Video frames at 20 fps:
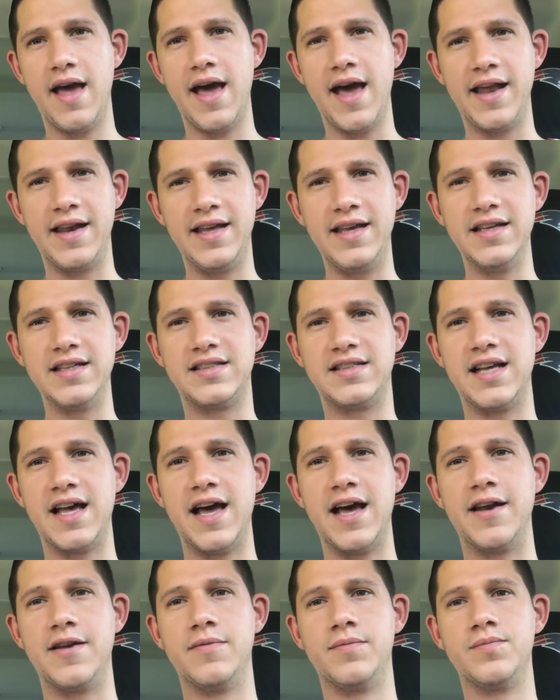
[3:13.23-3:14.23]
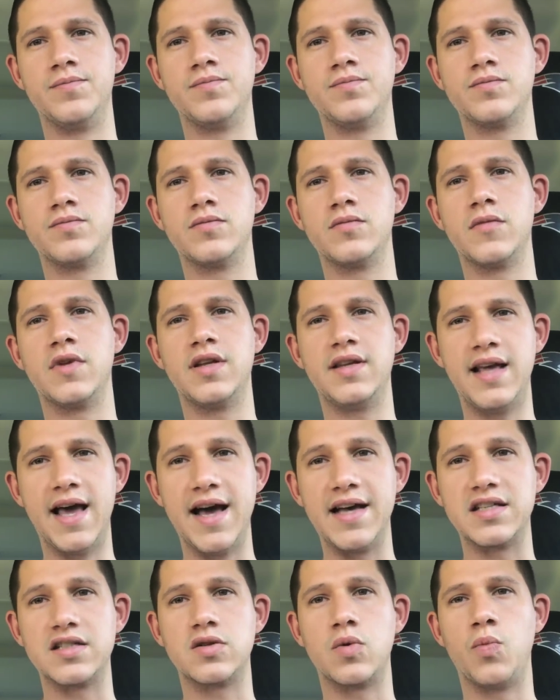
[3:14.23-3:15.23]
And he said,
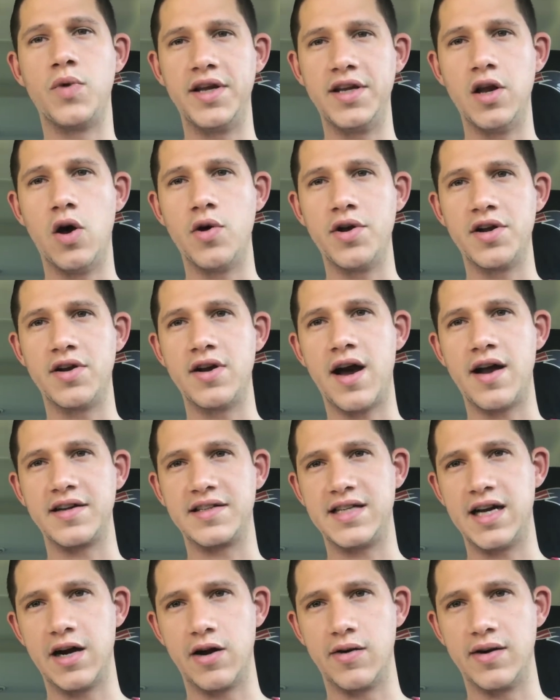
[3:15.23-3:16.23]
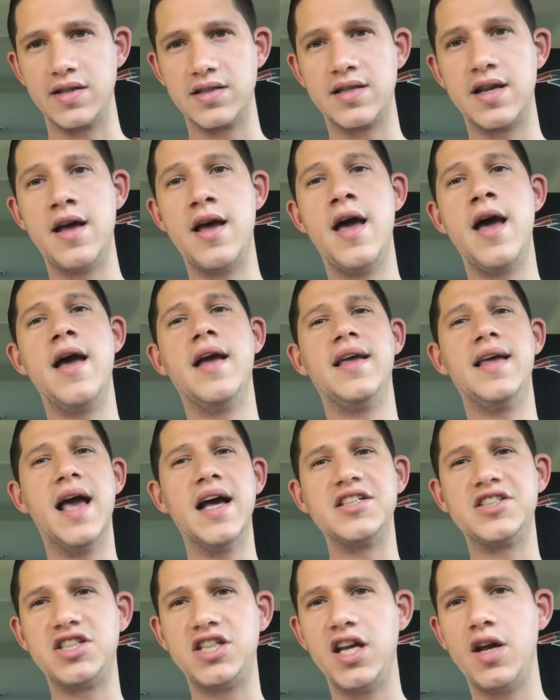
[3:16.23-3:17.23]
"Yes, we know you're not a terrorist."
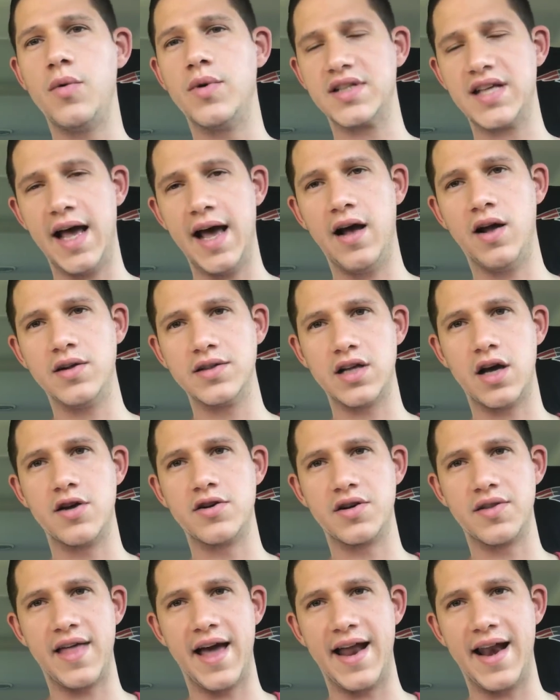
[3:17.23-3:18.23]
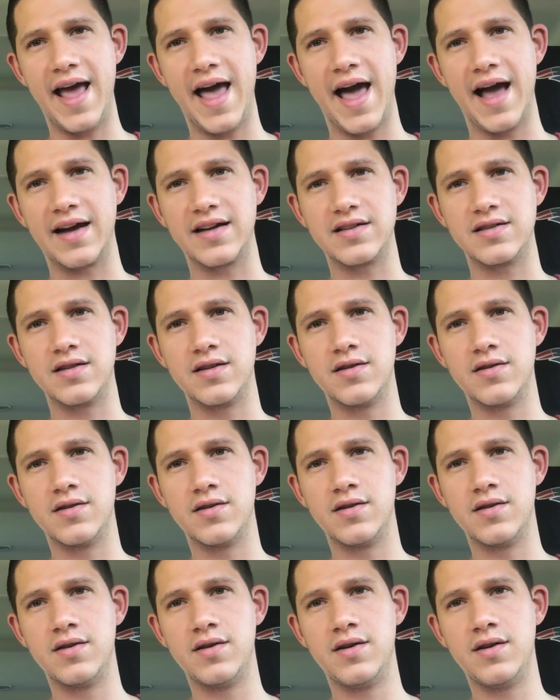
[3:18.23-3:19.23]
Yet she was held under that act.
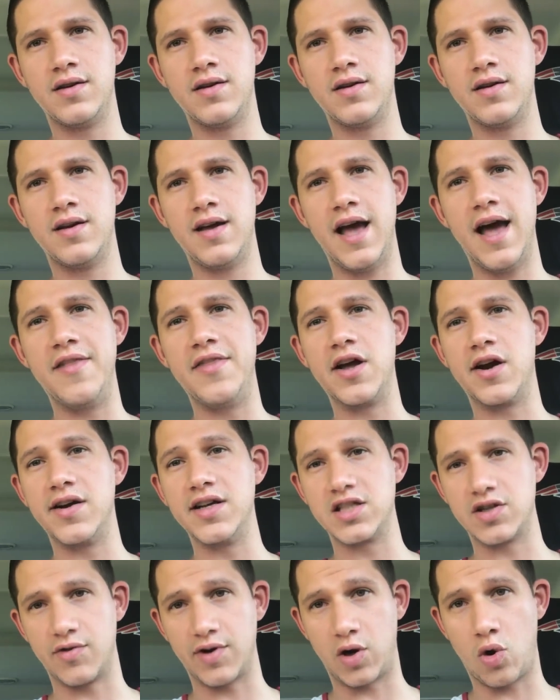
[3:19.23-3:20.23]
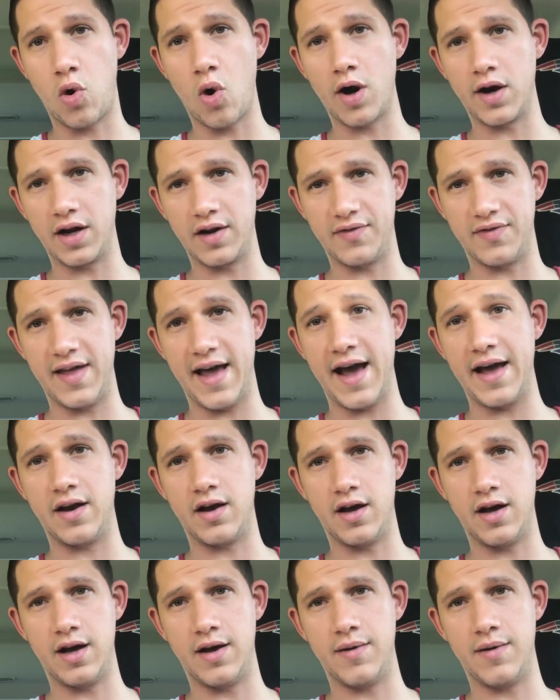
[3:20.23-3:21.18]
And there is a recording of that.